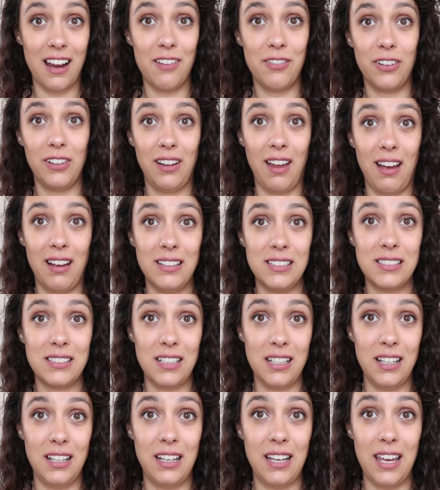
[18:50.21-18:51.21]

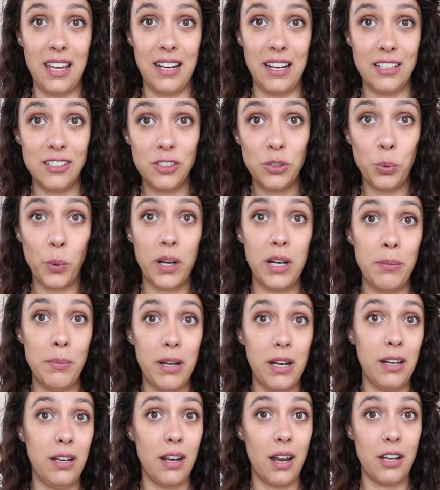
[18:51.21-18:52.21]
Everlasting in a
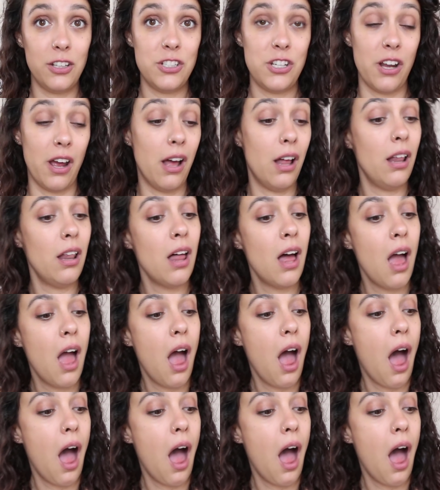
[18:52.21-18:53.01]
20-minute nutshell.